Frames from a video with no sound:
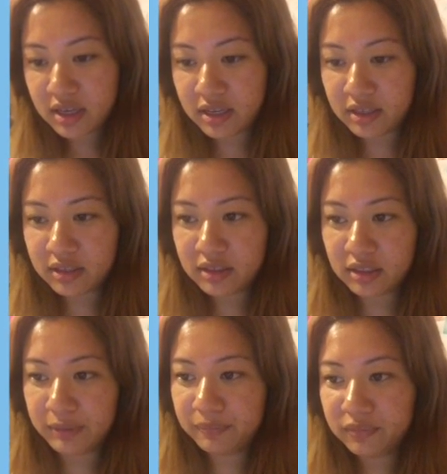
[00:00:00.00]
And
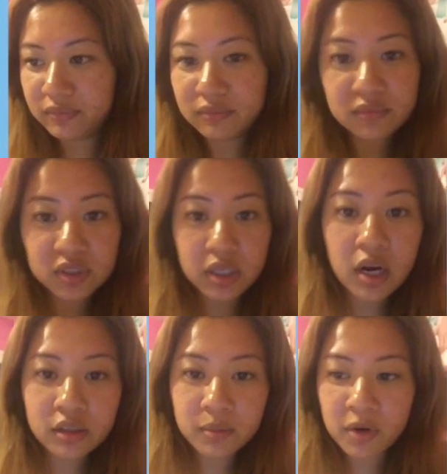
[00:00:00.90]
there
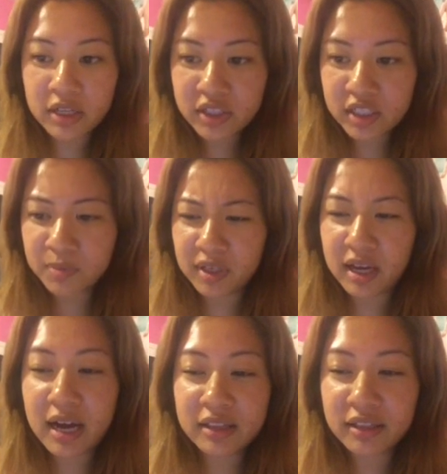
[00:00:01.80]
are other projects,
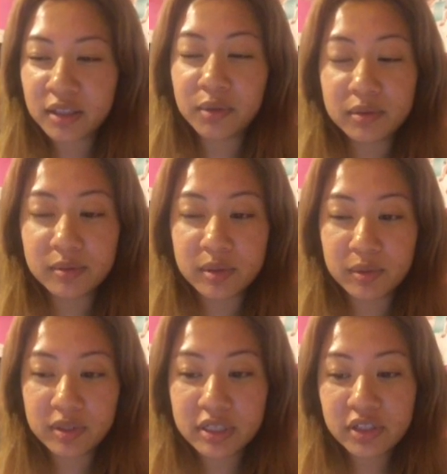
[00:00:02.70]
but I thought that one was
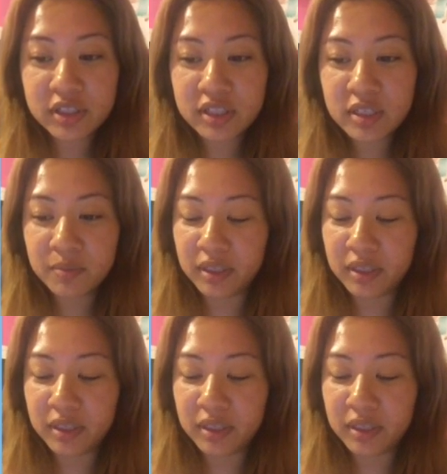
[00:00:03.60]
most interesting.